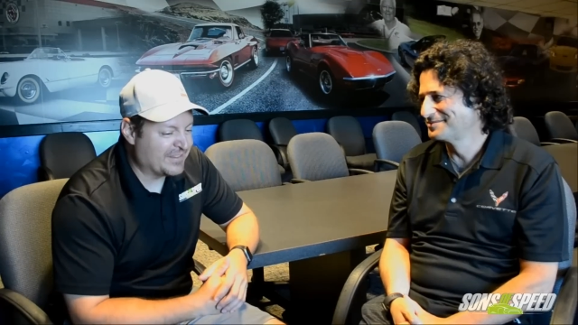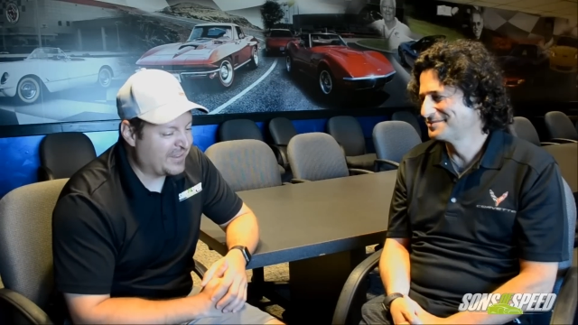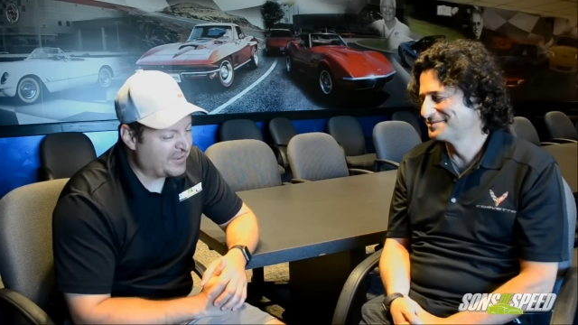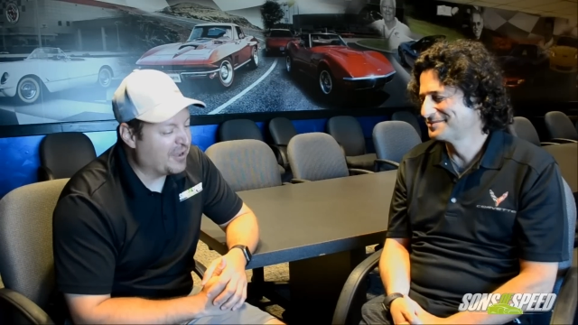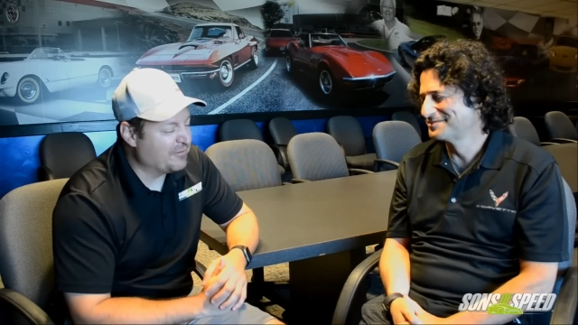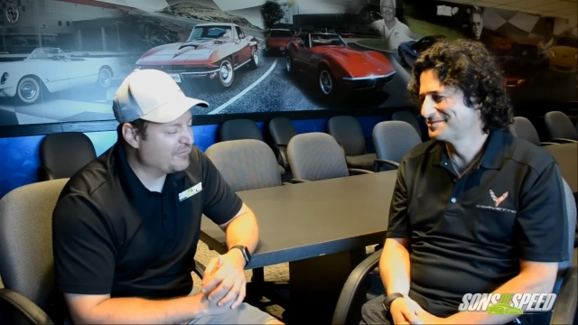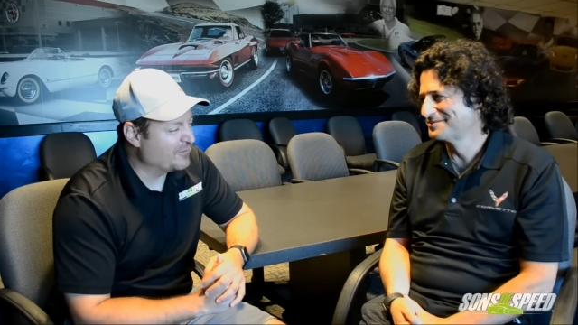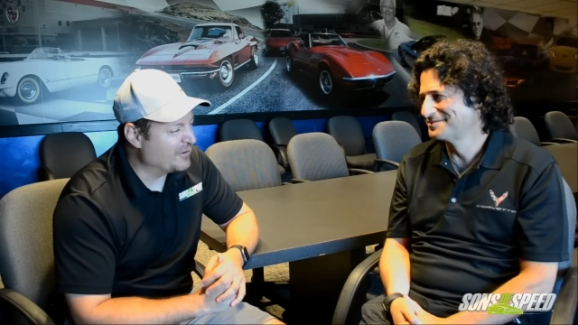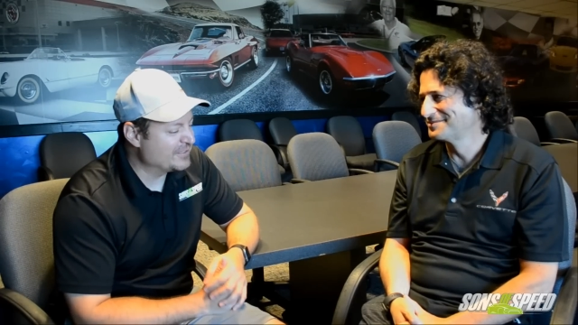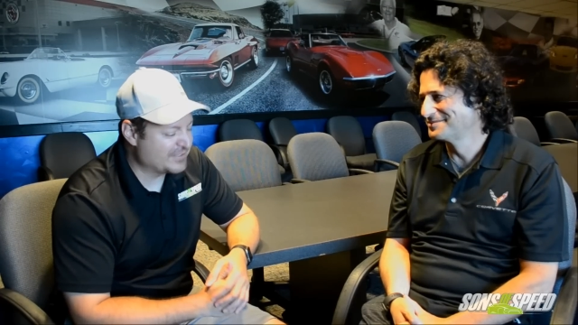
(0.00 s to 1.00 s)
Speaker 1: enough
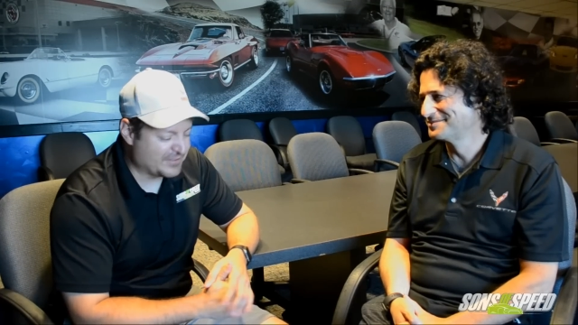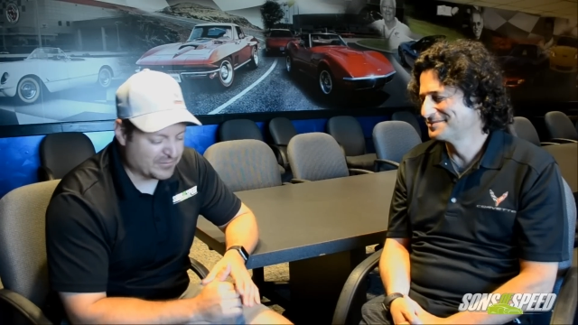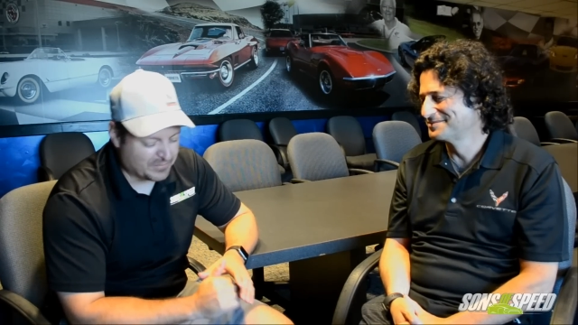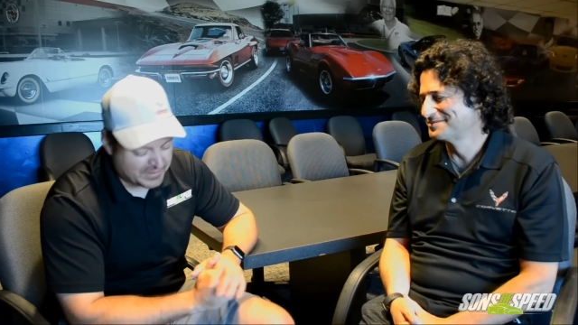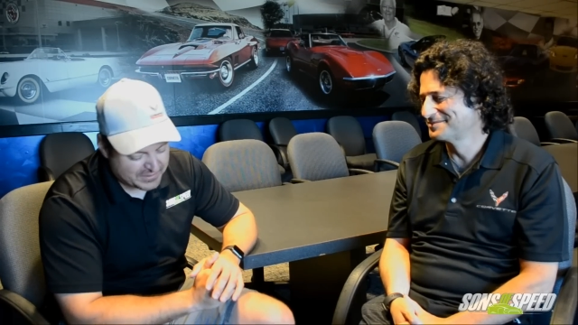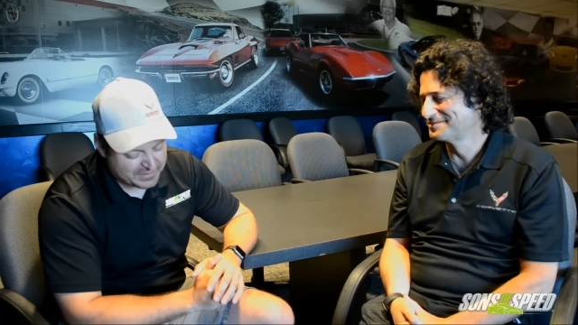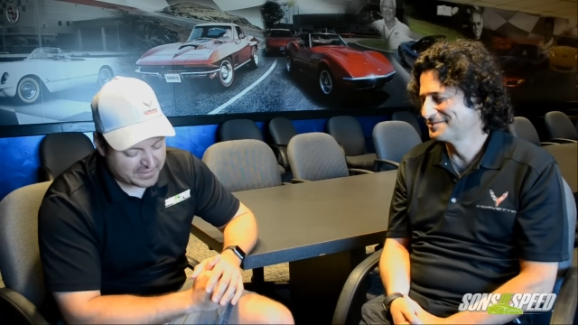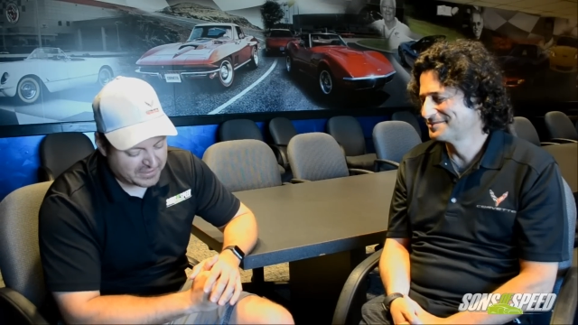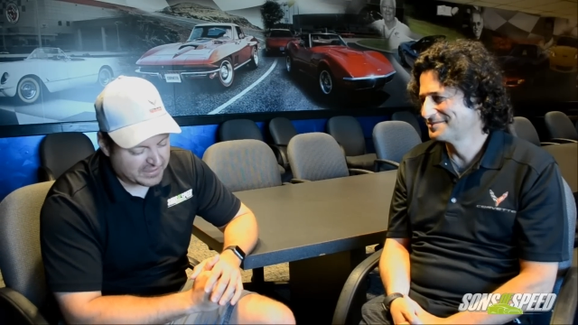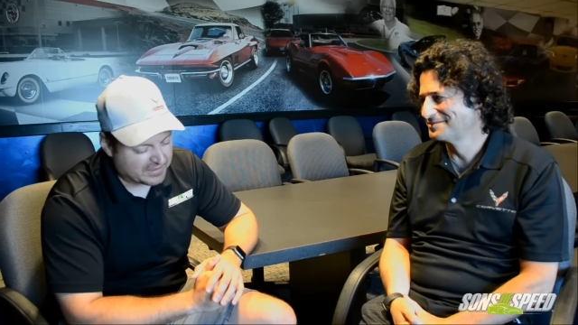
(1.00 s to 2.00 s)
for us to miss
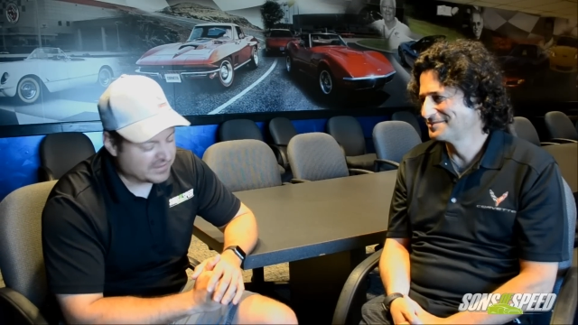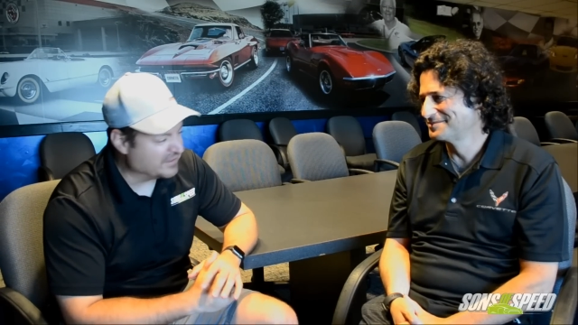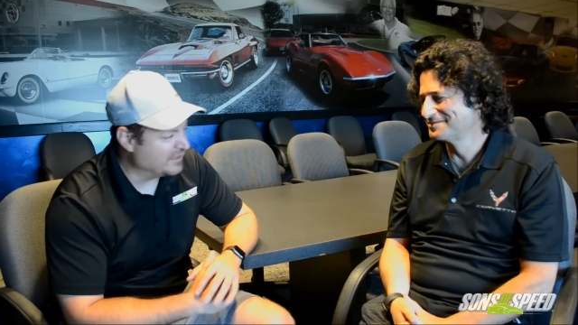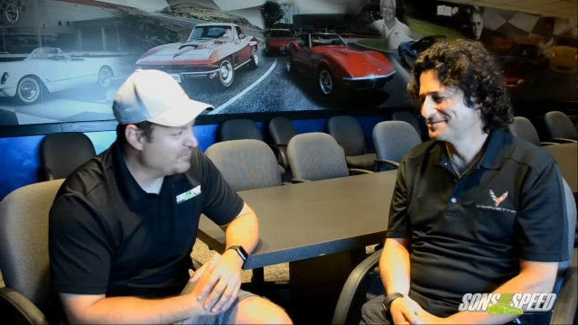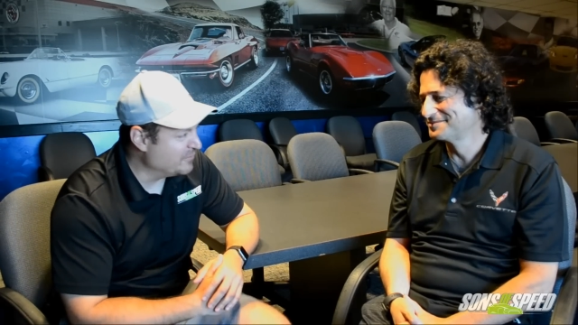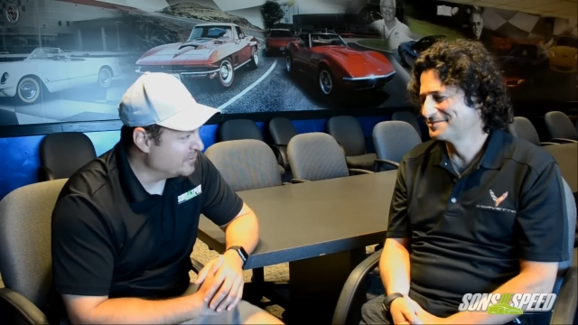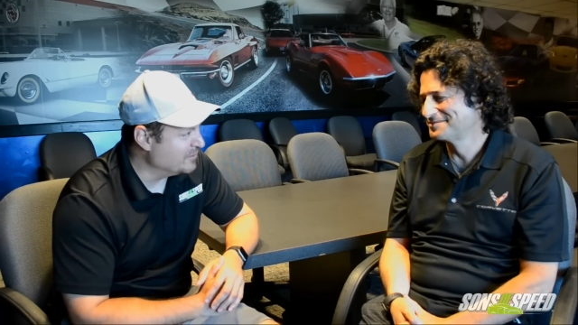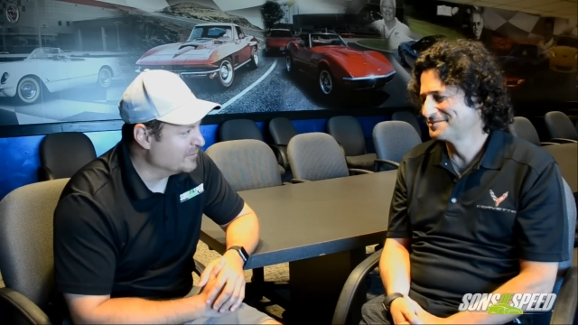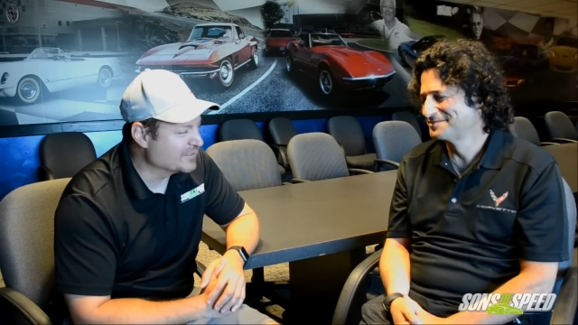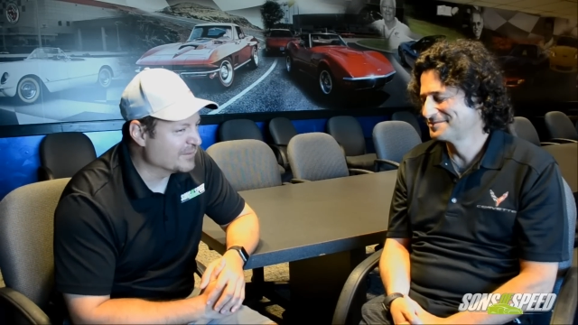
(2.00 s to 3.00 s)
the left foot
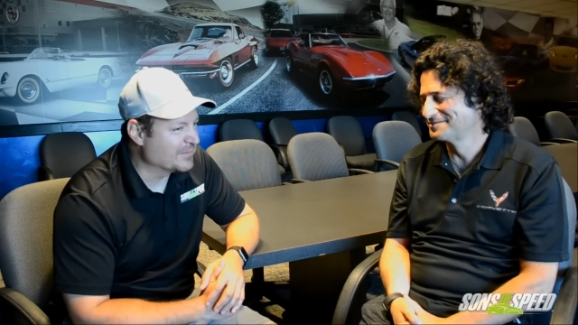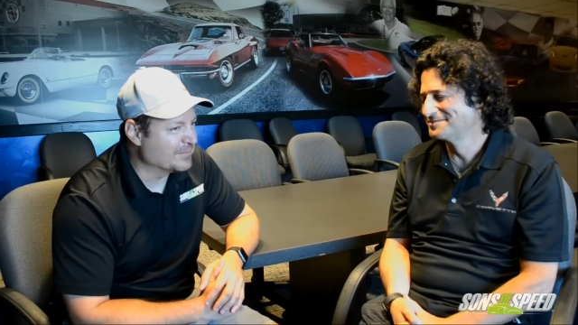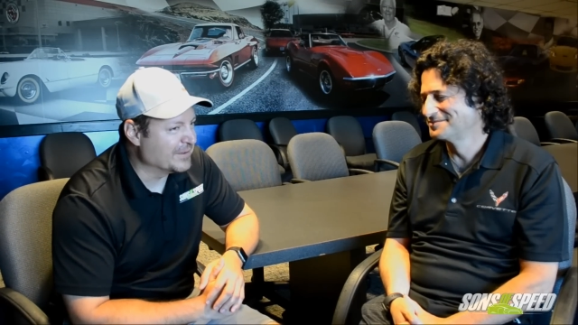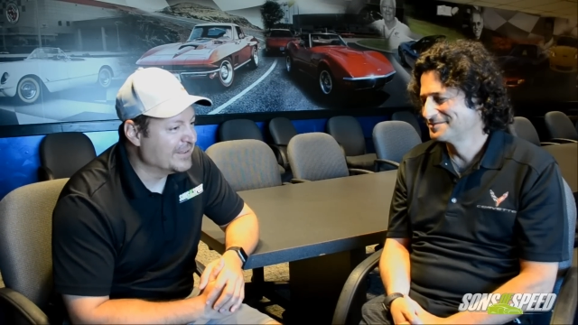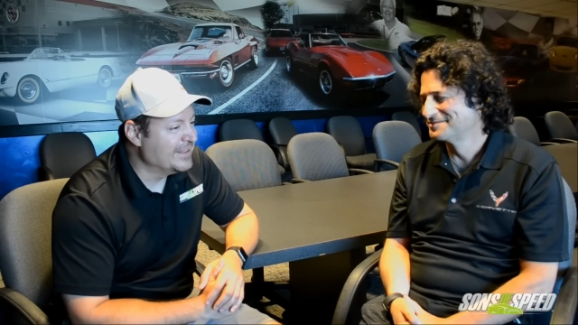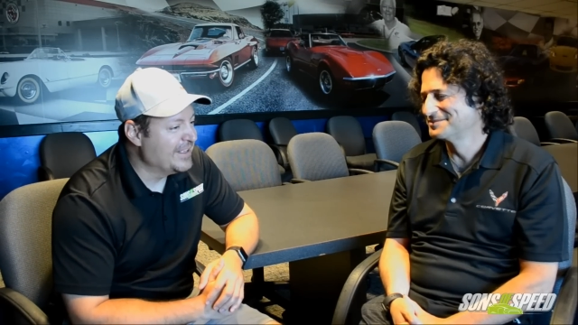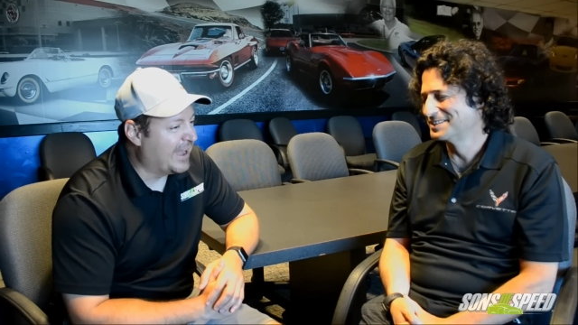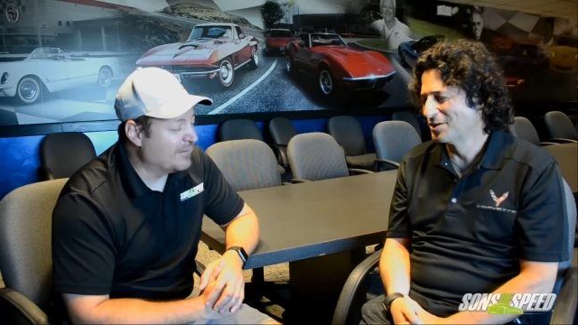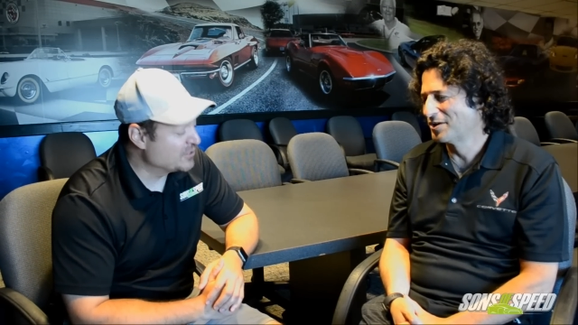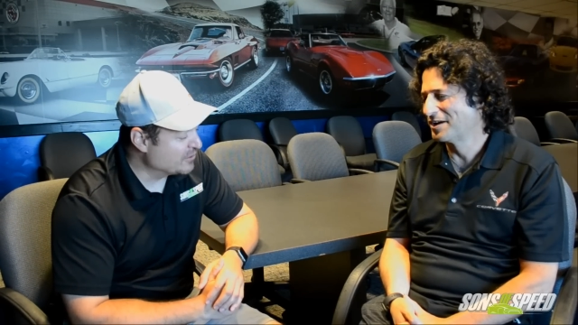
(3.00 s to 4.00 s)
doing something, but
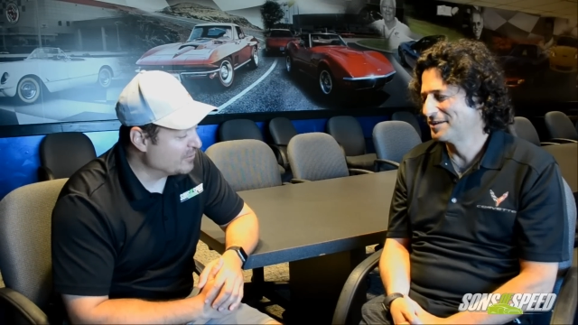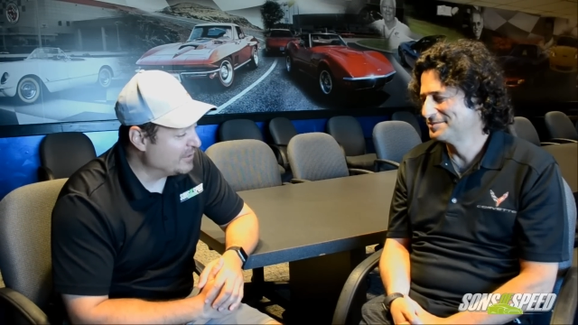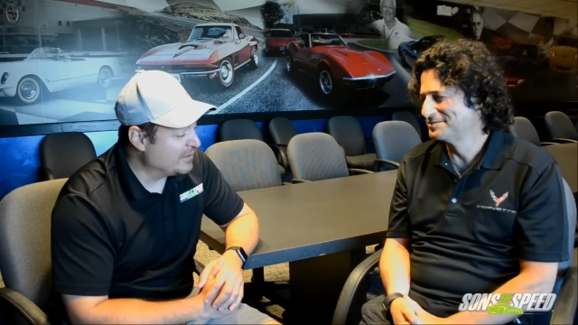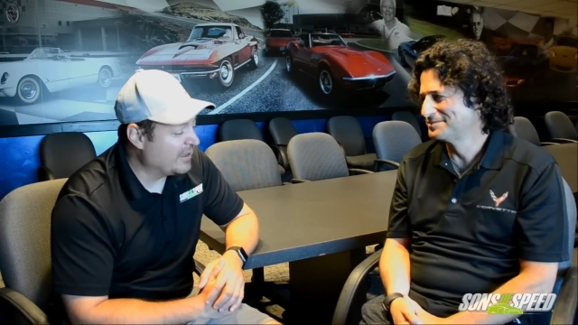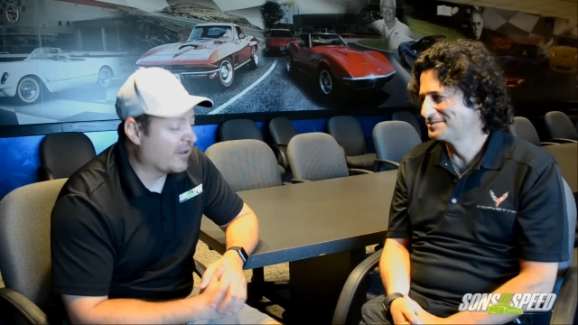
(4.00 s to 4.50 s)
I'm sure it will.